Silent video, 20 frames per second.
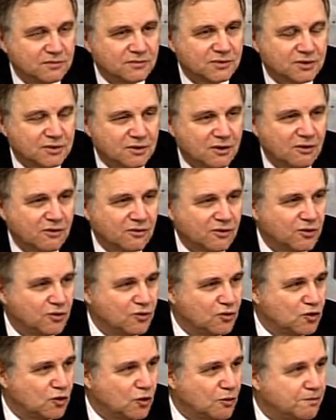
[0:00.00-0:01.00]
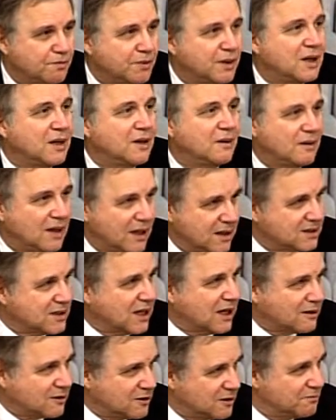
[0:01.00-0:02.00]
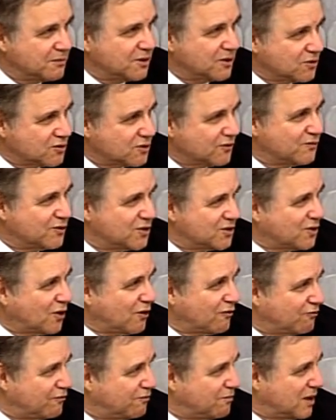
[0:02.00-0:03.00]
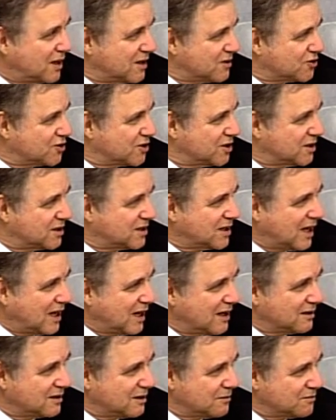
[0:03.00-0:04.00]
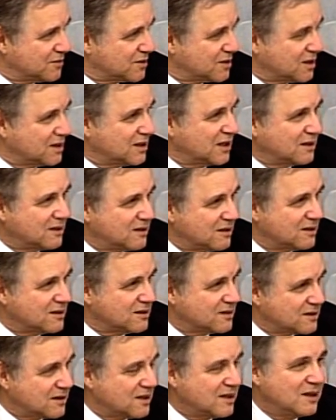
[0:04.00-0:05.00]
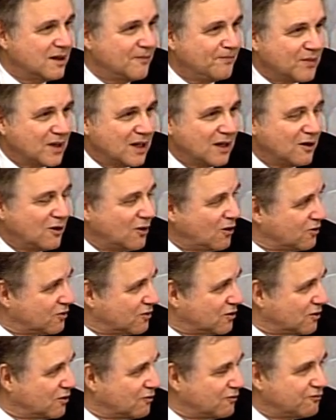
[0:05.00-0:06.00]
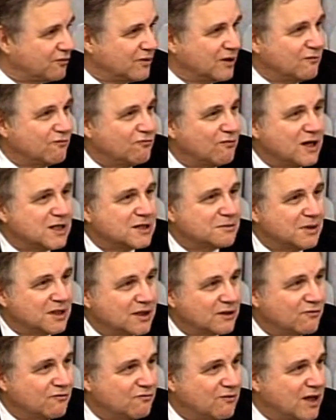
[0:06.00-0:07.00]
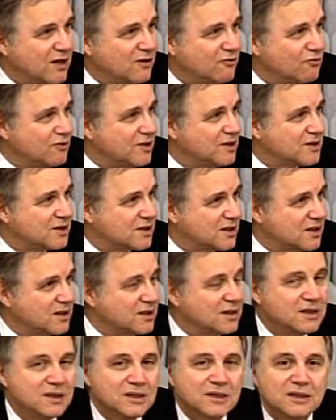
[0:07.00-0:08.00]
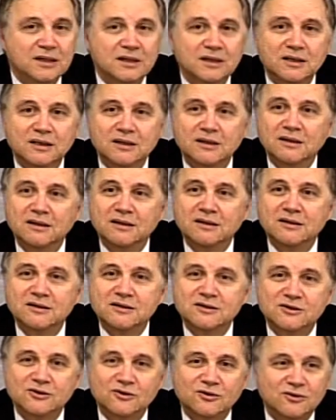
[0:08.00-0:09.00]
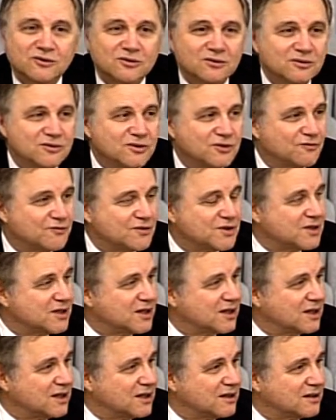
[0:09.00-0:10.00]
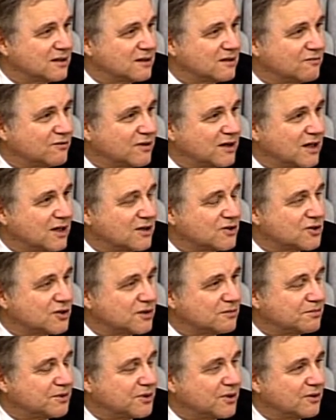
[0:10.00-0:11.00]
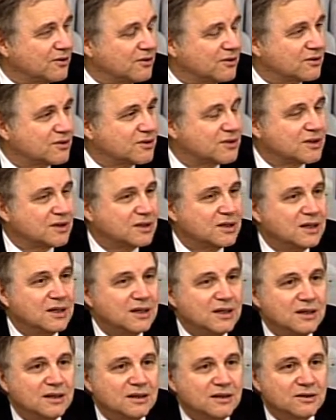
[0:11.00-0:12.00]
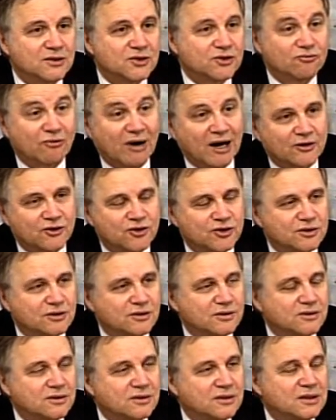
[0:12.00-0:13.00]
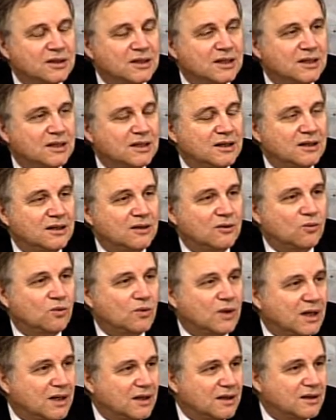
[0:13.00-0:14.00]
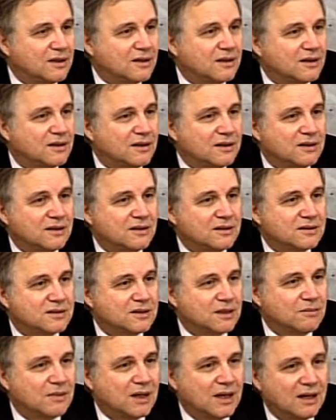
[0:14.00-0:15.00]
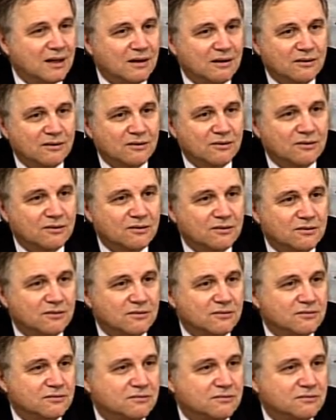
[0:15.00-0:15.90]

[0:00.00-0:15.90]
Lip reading: strong in Europe exactly because of these off-balance sheet items. That is a lot of investment in very risky so-called sophisticated financial products, structured, where somehow